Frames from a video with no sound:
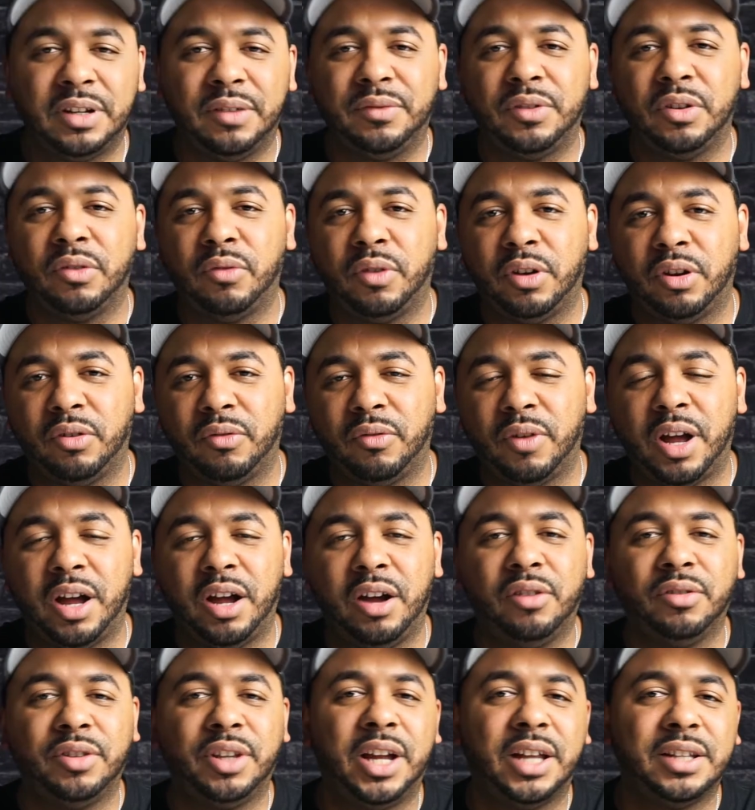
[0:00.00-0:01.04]
if they're running
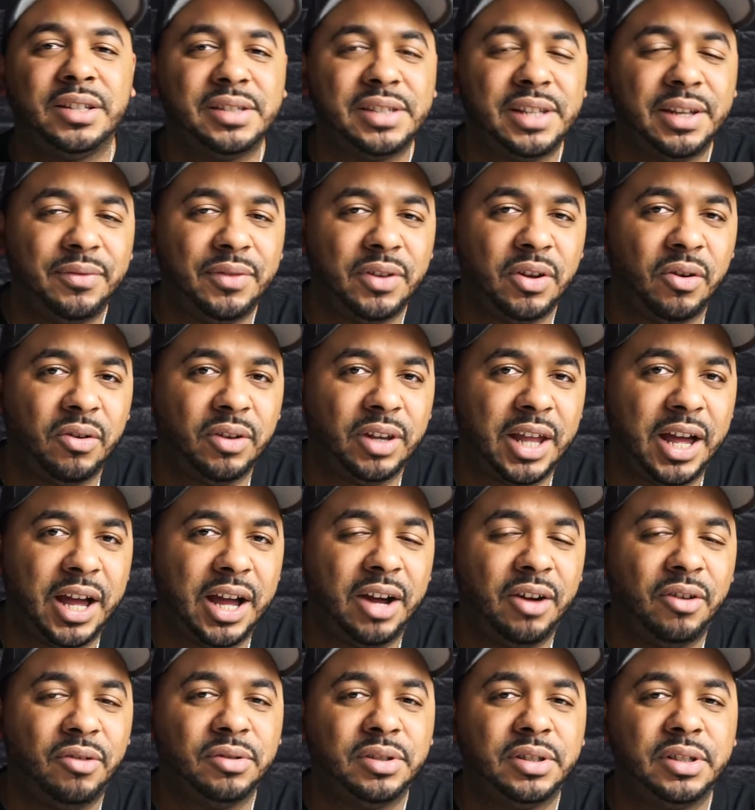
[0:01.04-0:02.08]
around, they got the TV on
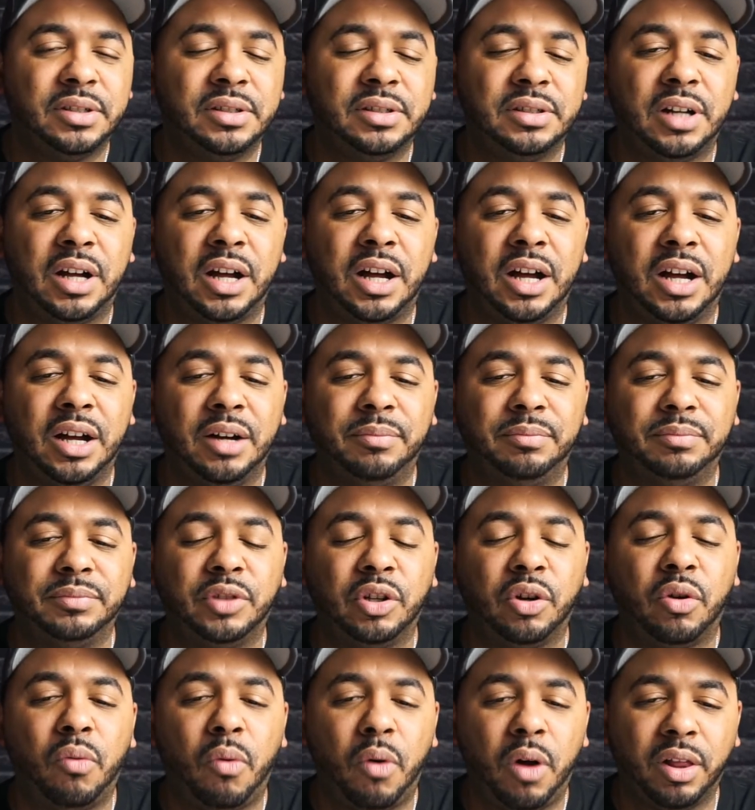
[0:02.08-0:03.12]
loud. Um, the
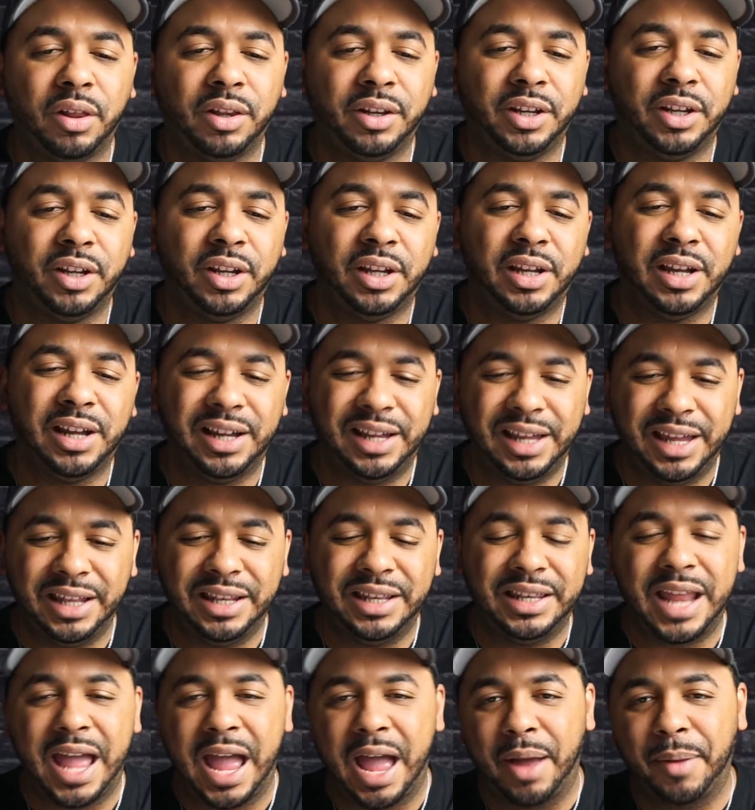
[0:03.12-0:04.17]
quality
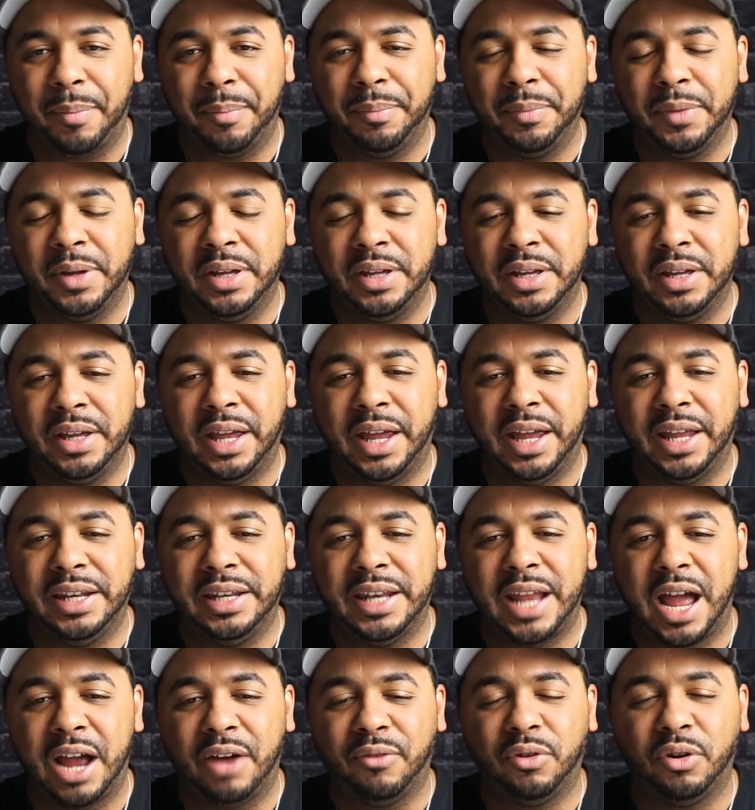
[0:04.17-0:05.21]
in that in
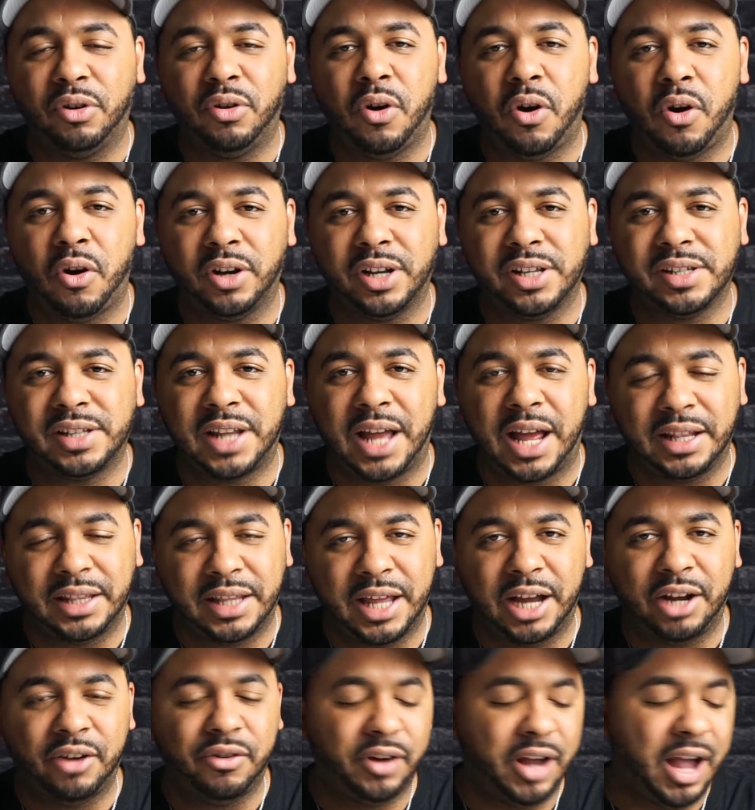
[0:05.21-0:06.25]
that regard is not
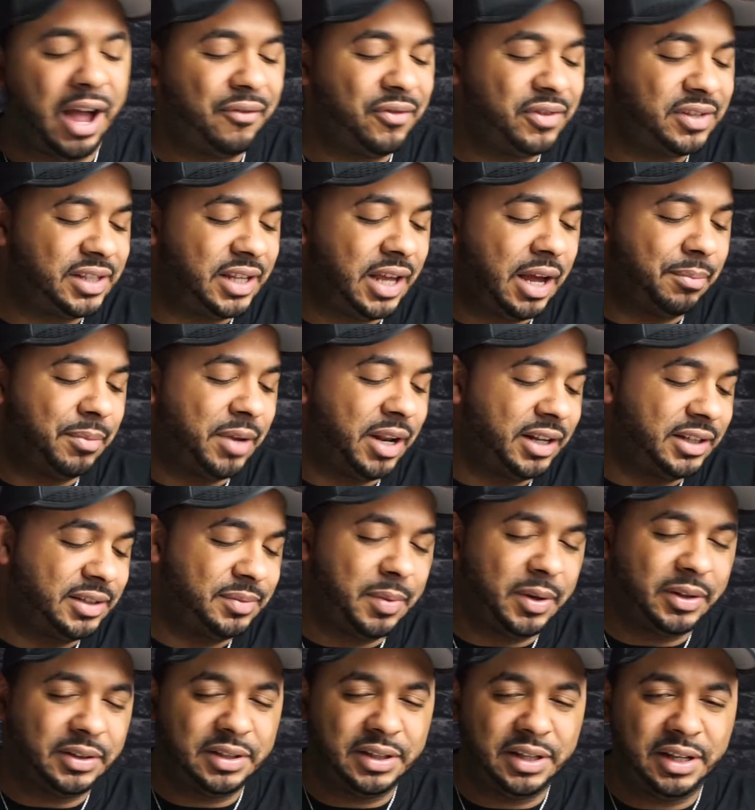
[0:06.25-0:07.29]
that great. Obviously, I'm not
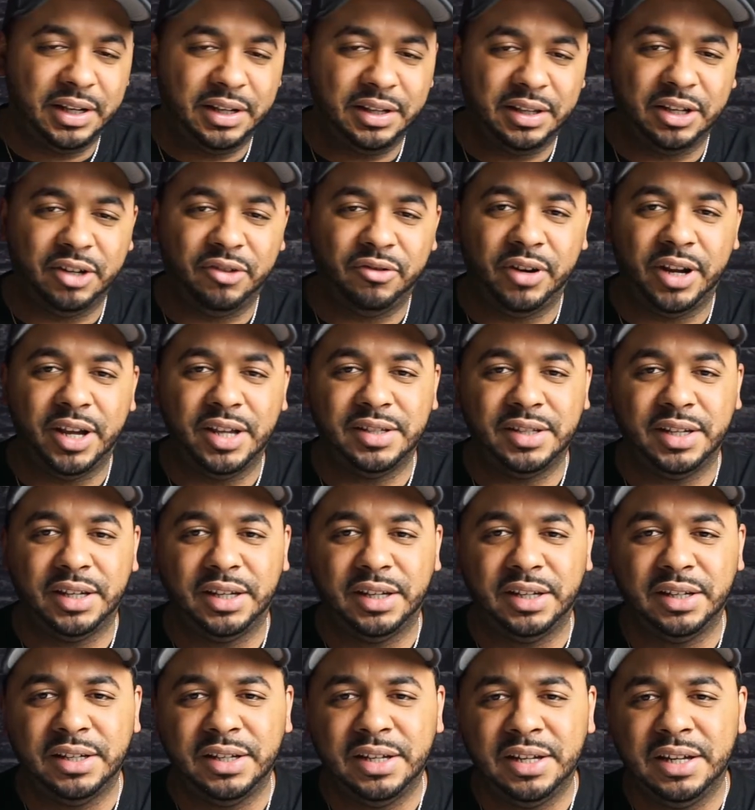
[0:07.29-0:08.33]
expecting anything crazy.
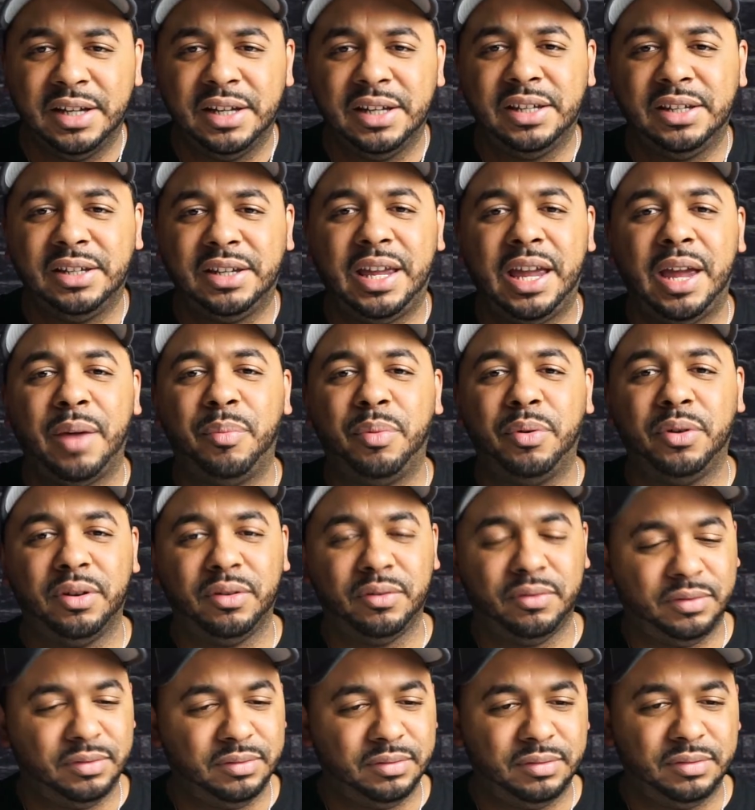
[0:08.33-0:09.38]
Can't put a
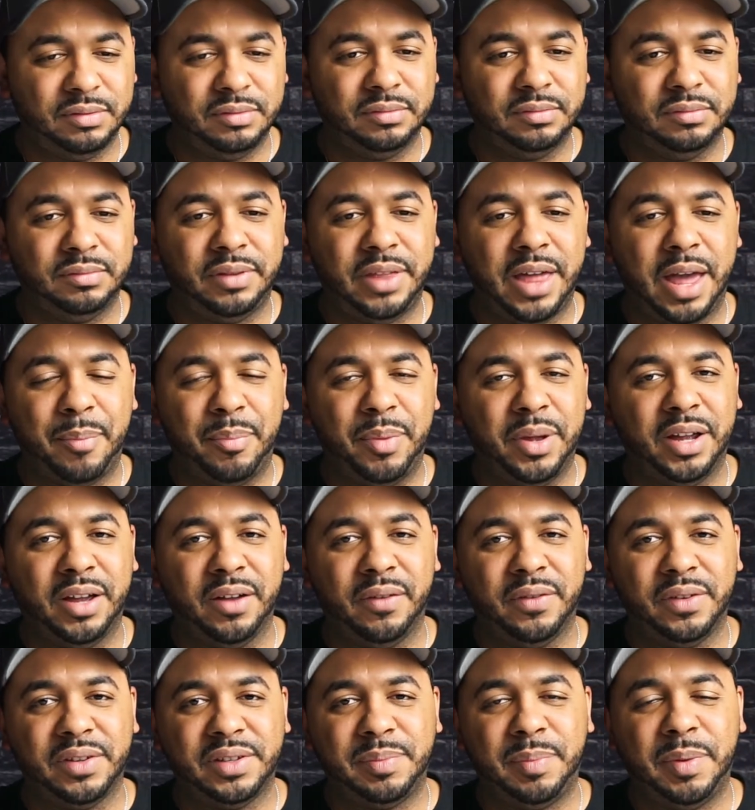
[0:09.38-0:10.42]
that big
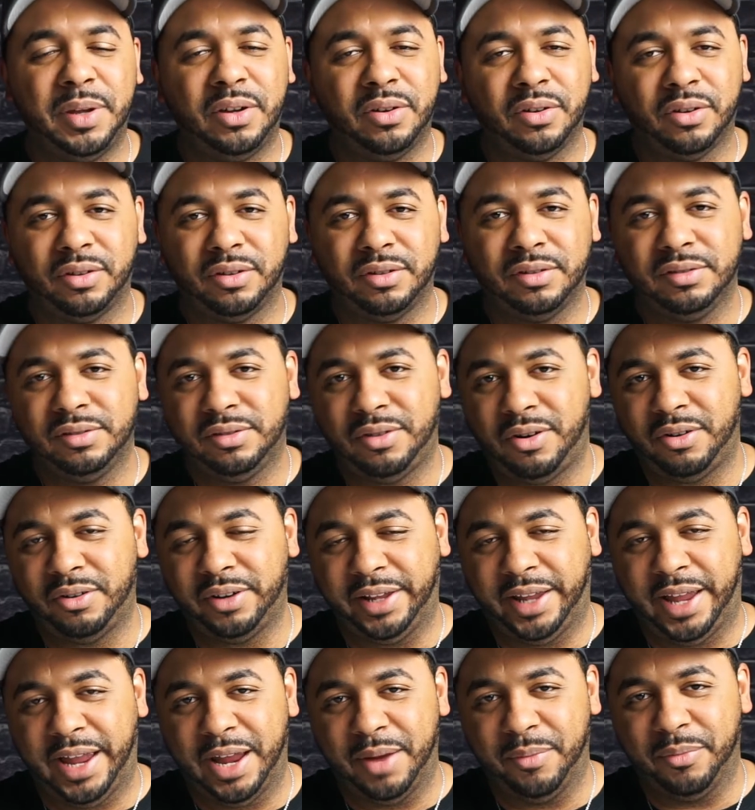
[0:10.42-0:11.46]
of a speaker on a
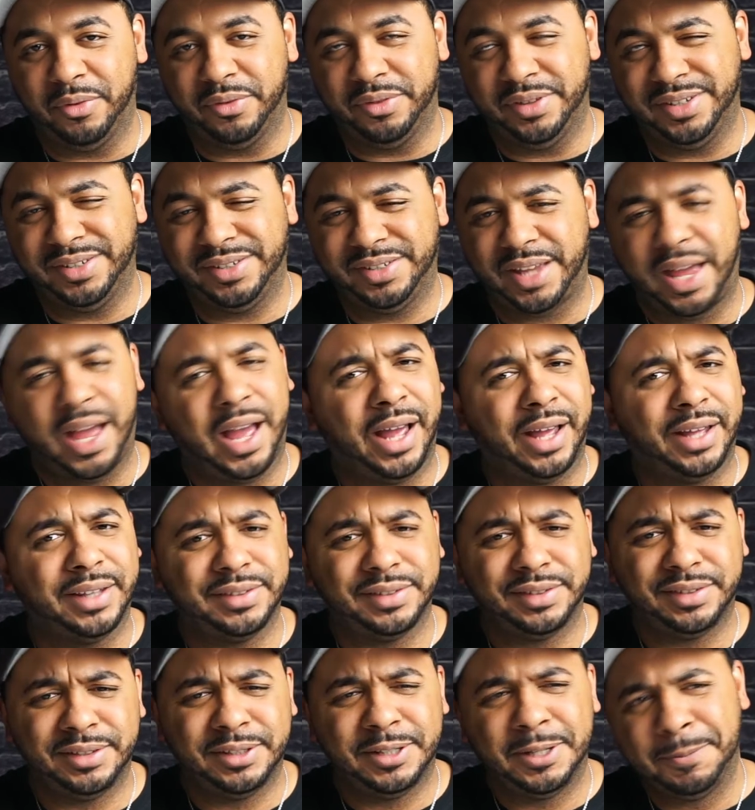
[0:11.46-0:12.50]
camera this
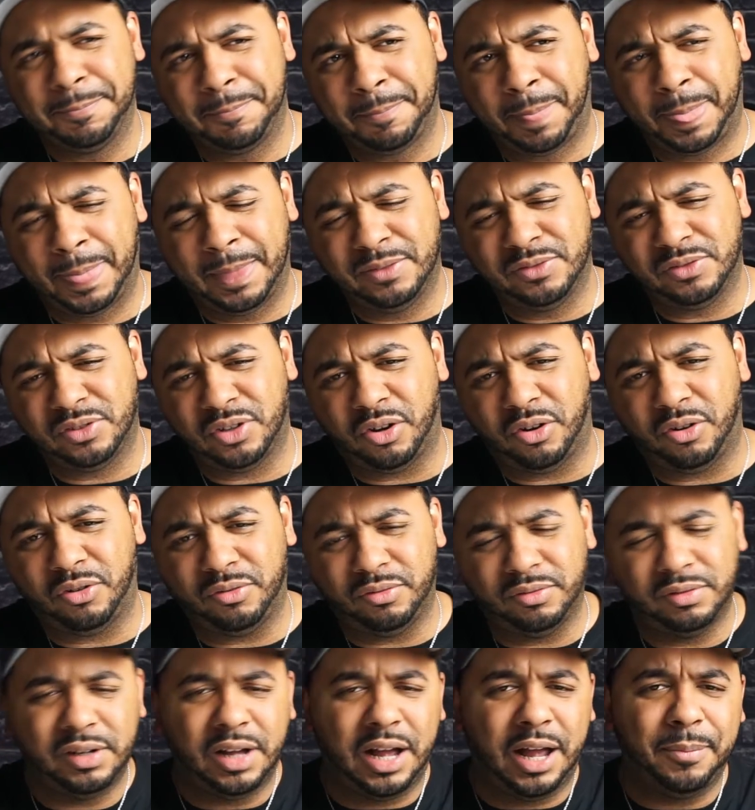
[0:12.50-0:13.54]
size. So,
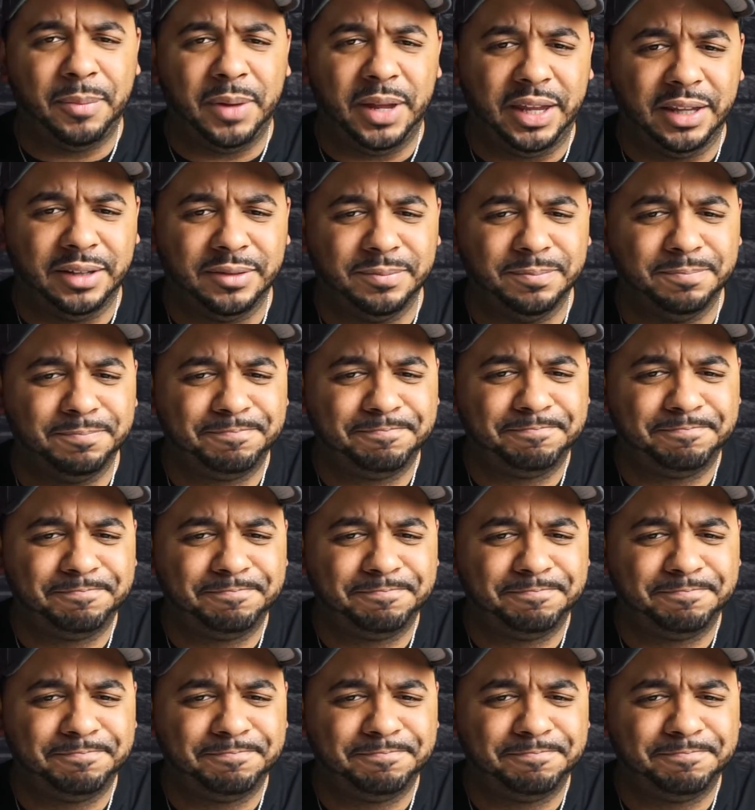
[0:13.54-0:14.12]
I mean,